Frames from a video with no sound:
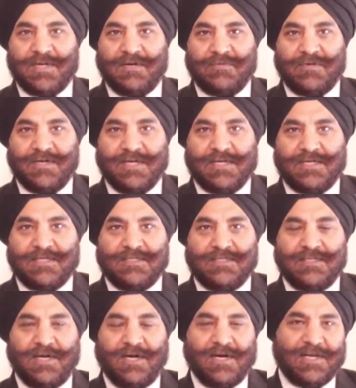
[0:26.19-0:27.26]
I would like
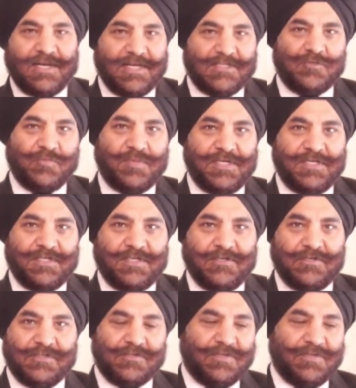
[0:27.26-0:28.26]
our guest to be introduced.